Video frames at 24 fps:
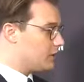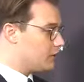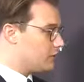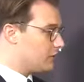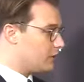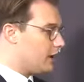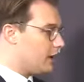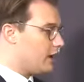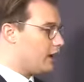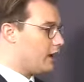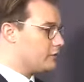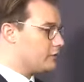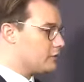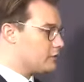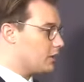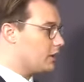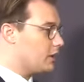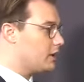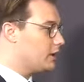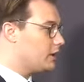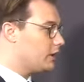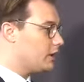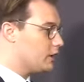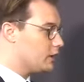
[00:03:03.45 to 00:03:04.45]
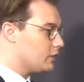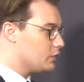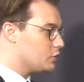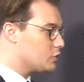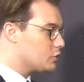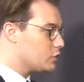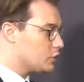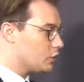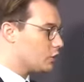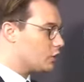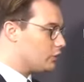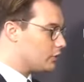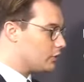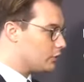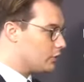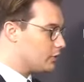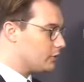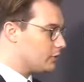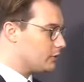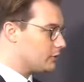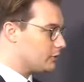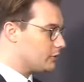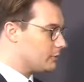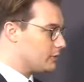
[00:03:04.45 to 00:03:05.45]
is that everybody can control their
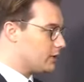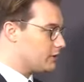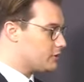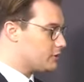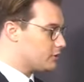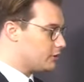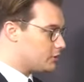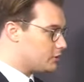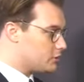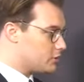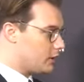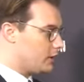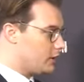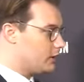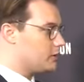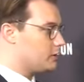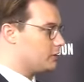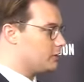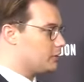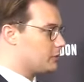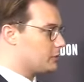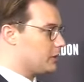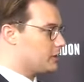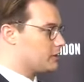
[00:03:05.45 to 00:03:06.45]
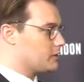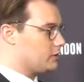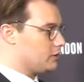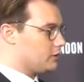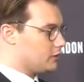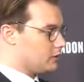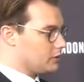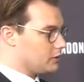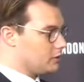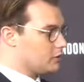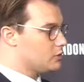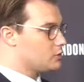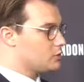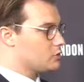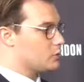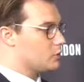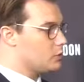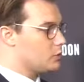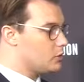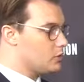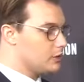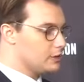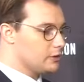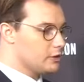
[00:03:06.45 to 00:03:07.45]
own information and trade their information and
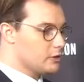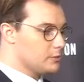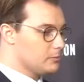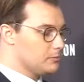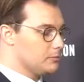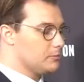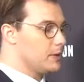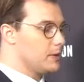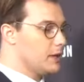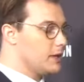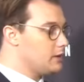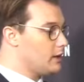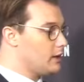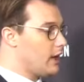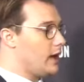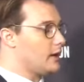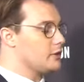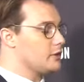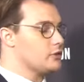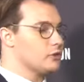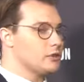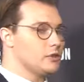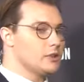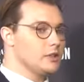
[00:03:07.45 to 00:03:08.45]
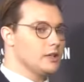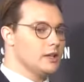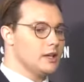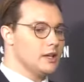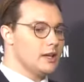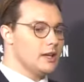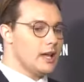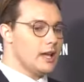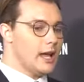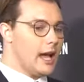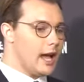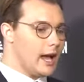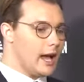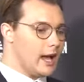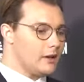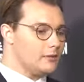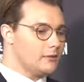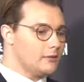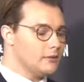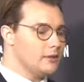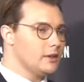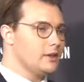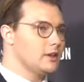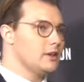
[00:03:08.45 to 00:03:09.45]
control and actually
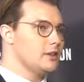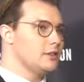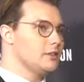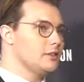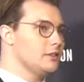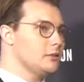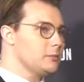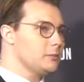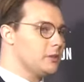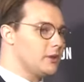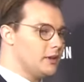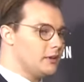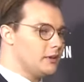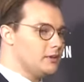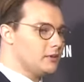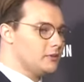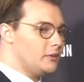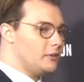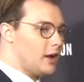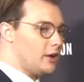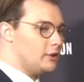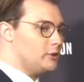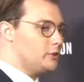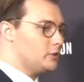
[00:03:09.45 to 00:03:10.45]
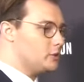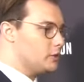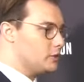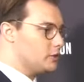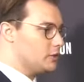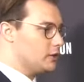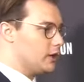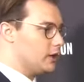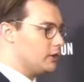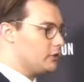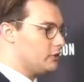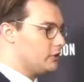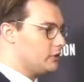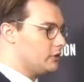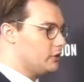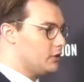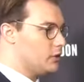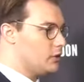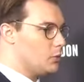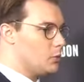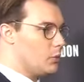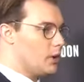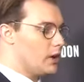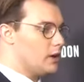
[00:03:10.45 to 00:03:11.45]
have this place of value
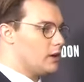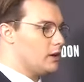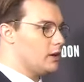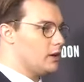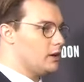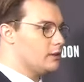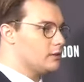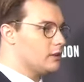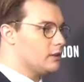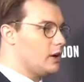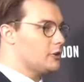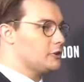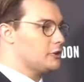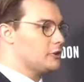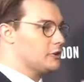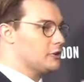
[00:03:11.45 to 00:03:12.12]
creation where it's not